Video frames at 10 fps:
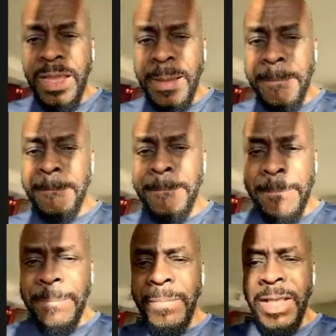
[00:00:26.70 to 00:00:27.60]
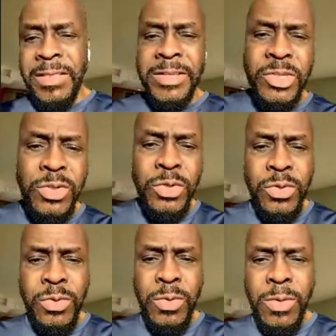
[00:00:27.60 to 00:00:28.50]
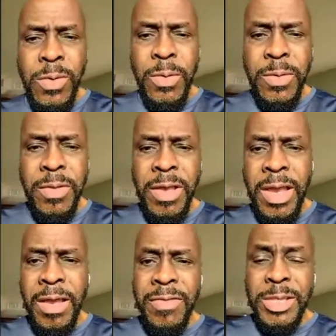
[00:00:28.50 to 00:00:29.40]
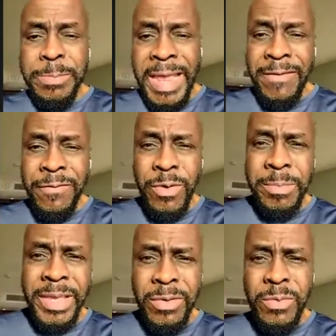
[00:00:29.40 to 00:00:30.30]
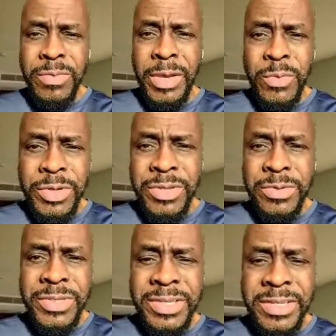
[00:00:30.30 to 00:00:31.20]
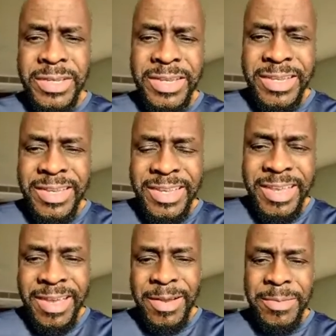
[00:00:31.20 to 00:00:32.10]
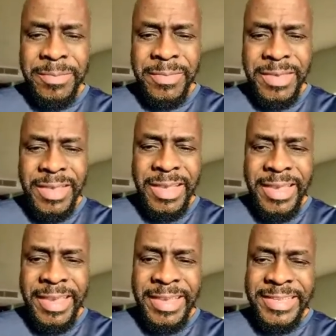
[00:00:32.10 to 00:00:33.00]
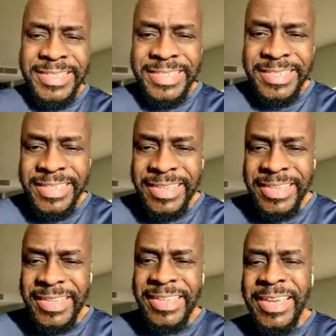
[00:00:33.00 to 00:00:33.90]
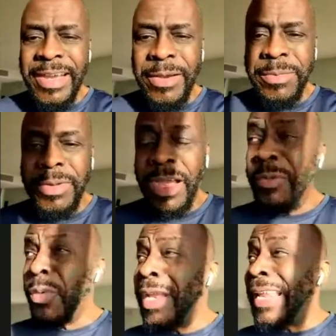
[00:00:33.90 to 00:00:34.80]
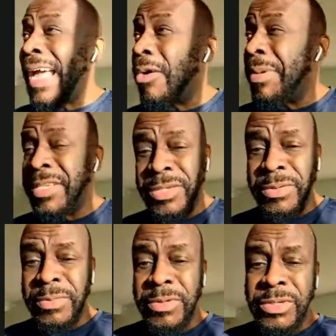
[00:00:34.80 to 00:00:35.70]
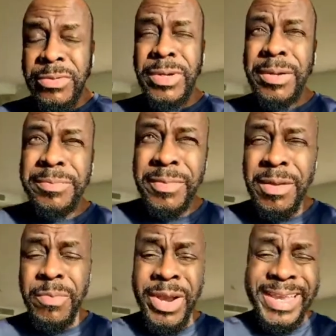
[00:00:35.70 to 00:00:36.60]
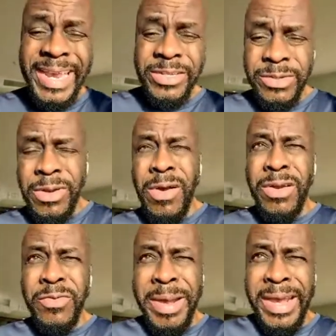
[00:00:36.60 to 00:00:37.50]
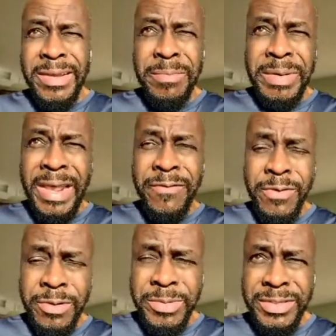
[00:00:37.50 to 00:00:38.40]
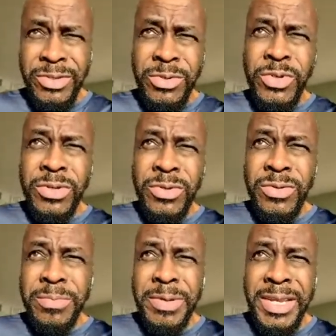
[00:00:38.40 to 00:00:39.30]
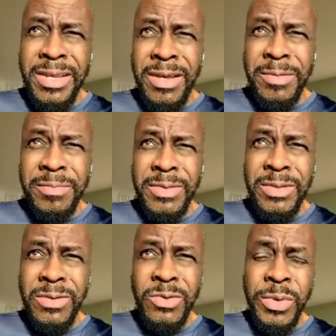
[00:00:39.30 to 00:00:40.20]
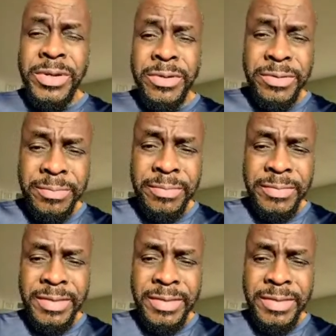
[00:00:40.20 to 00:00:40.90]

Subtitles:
Um, this new this platform that we're using um, is will allow me to broadcast on all of my platforms: YouTube, um, Twitter,